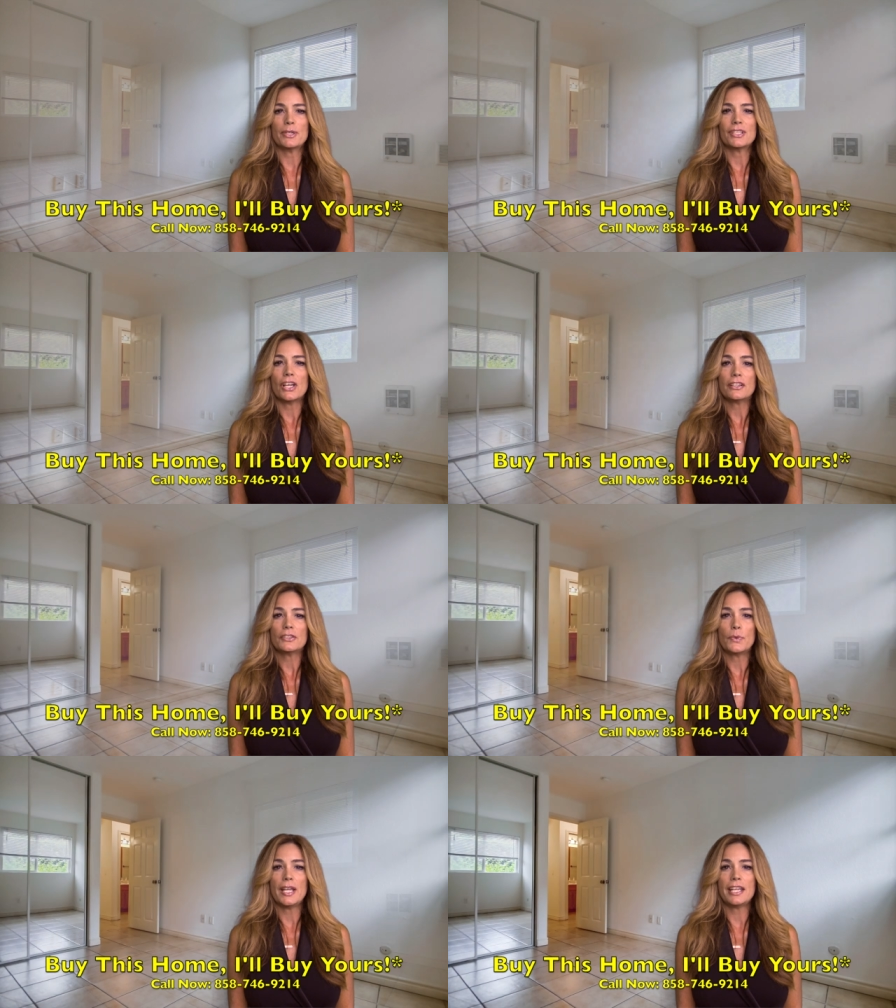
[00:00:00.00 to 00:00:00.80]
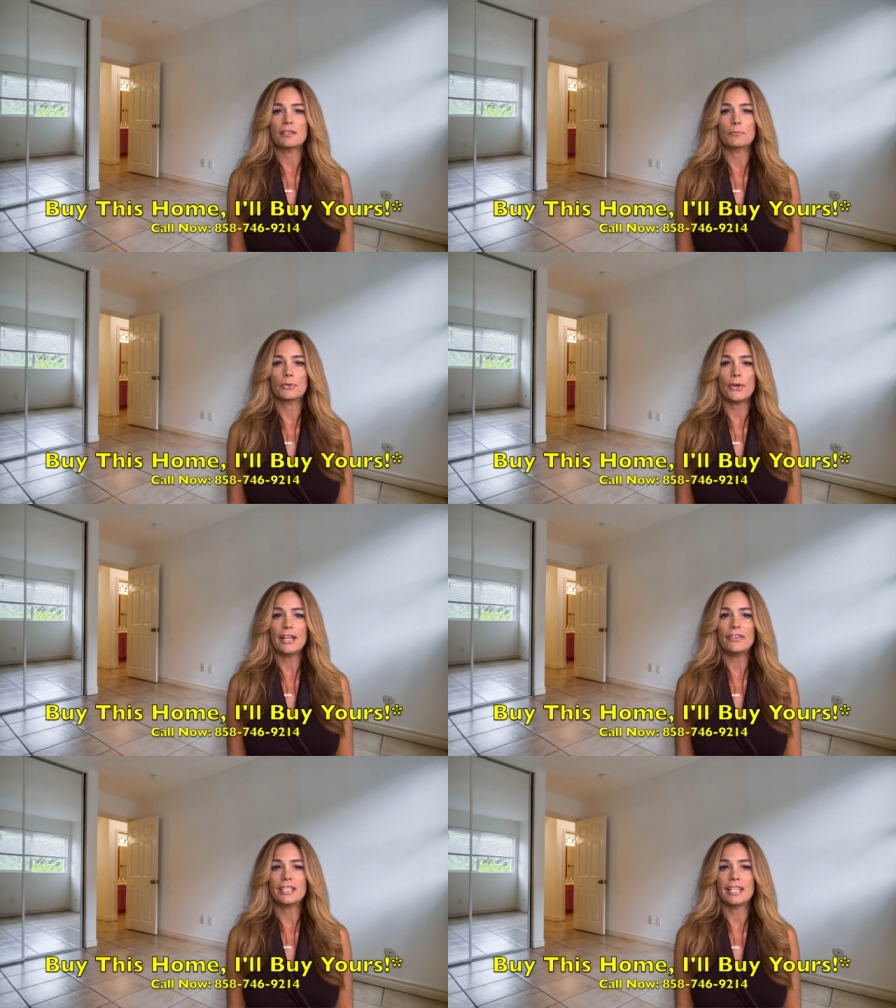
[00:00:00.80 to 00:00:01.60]
but tucked away in
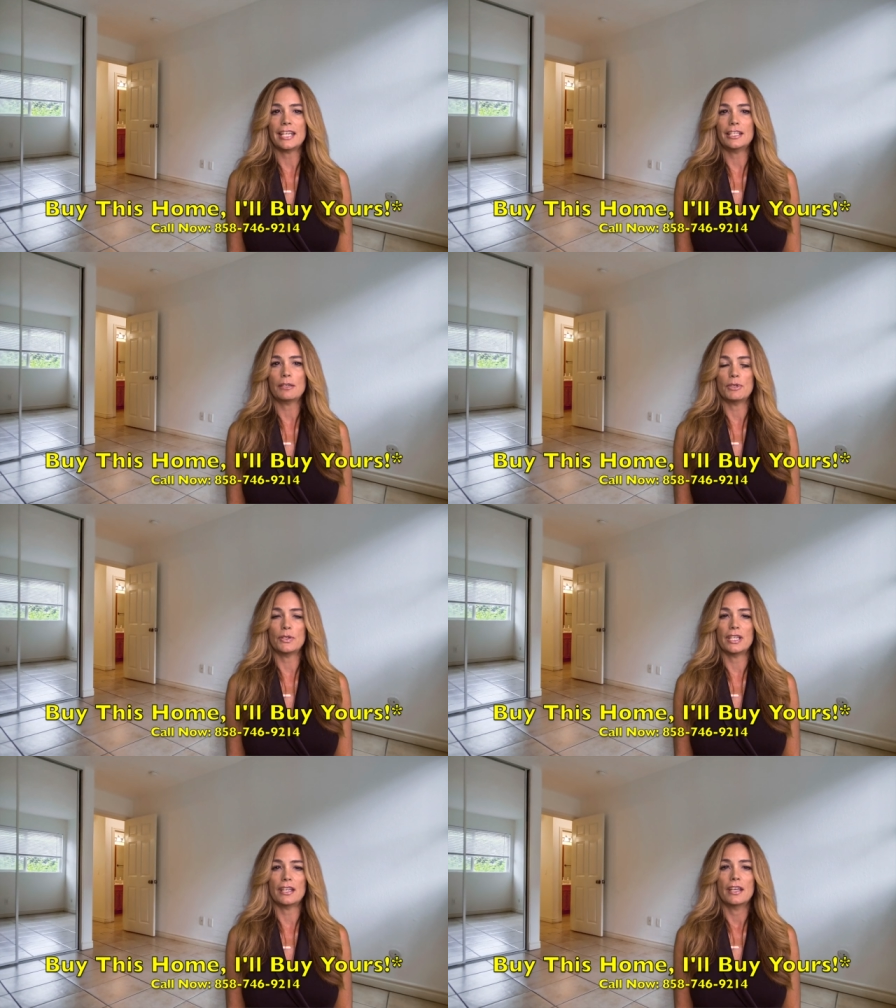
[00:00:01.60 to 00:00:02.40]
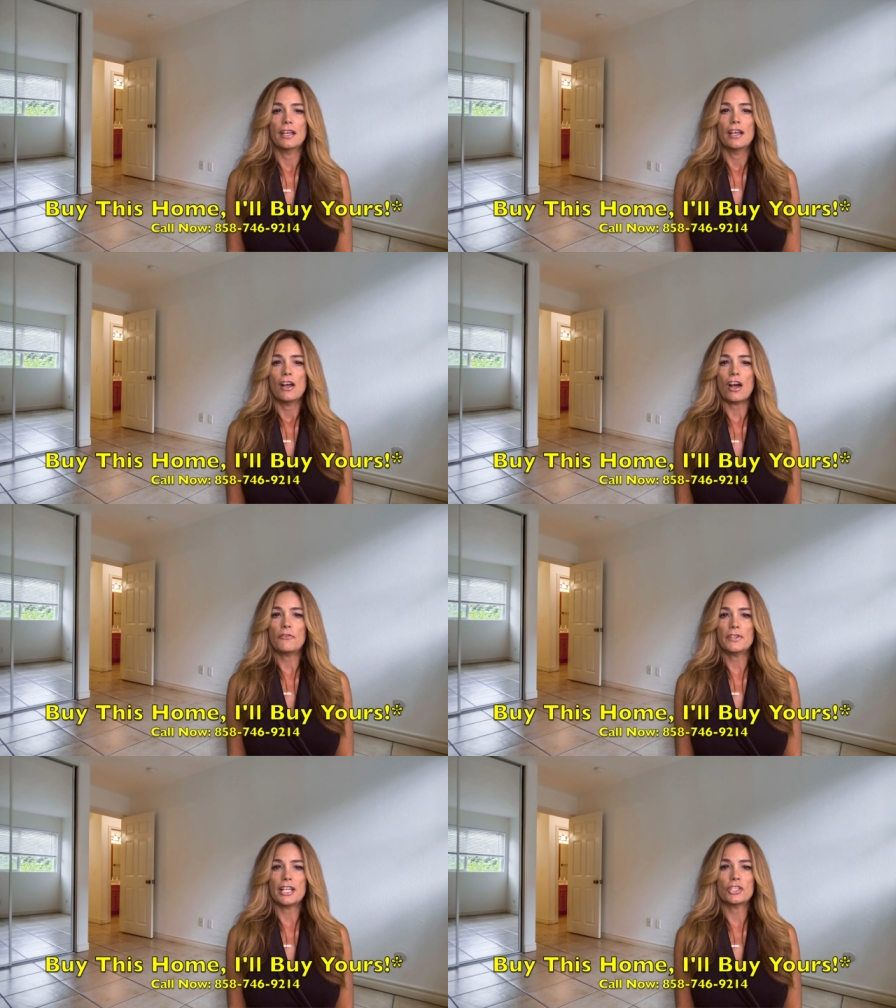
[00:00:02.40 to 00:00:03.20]
private gated community.
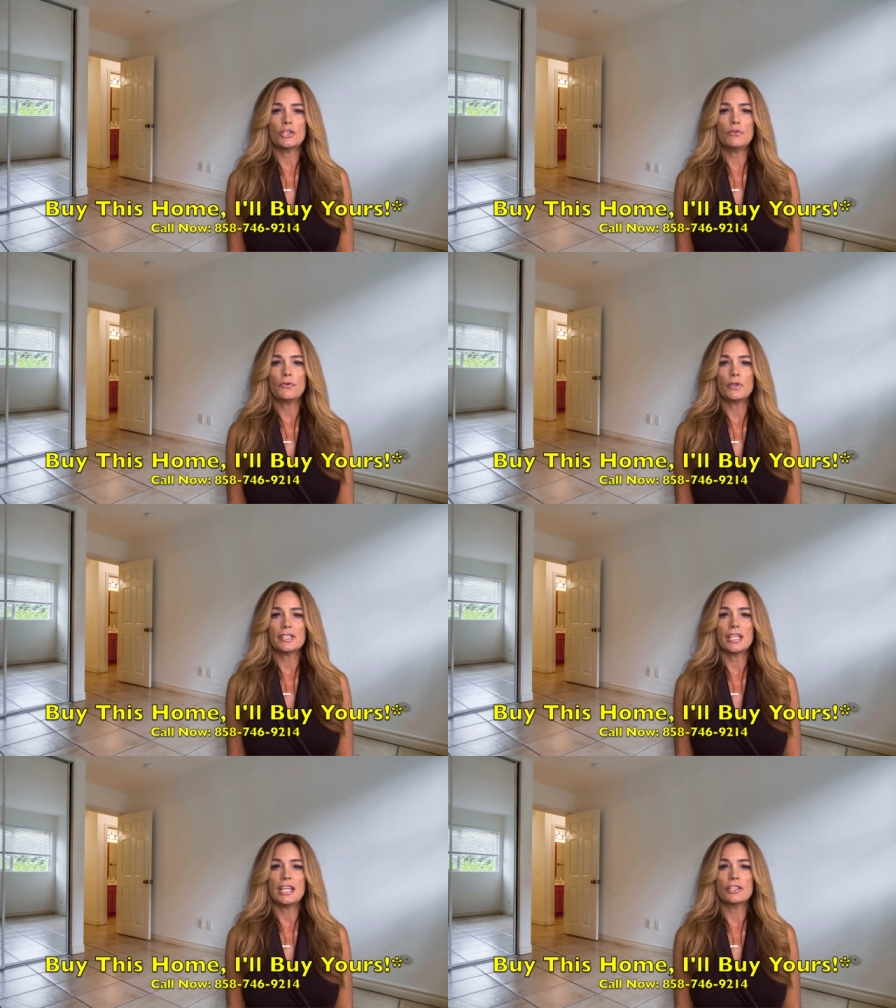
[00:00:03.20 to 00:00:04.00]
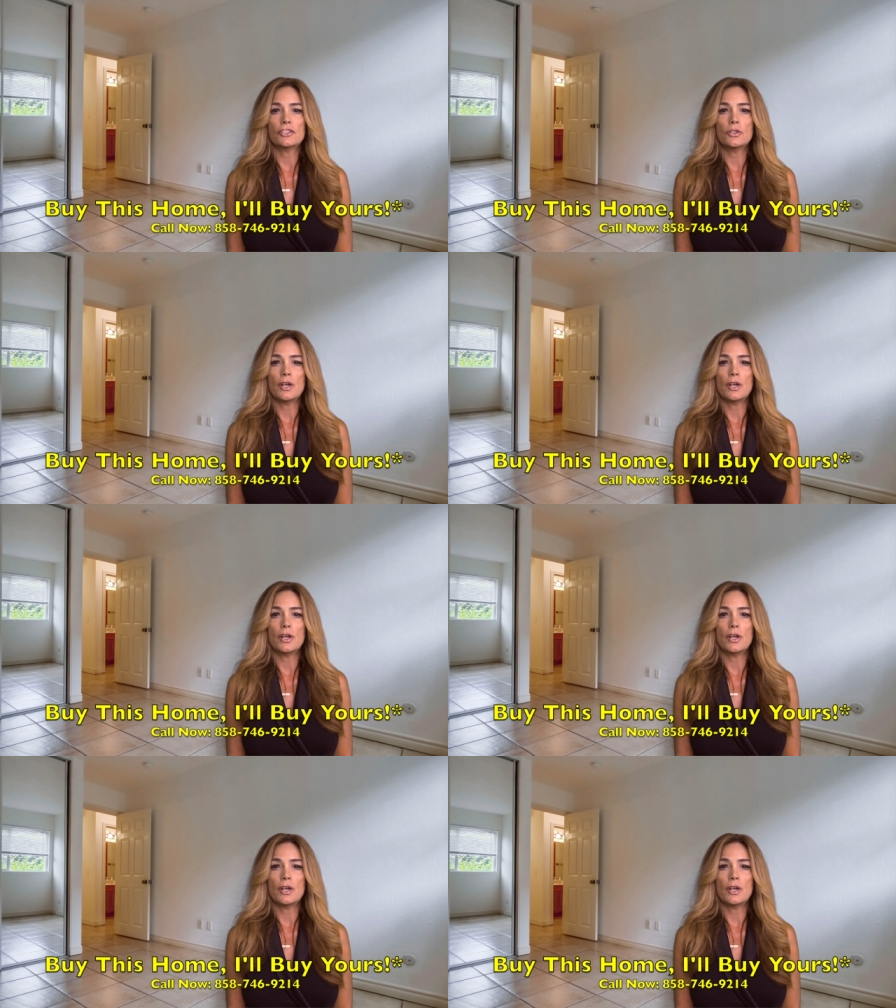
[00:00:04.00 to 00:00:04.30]
Offered at $214,000 to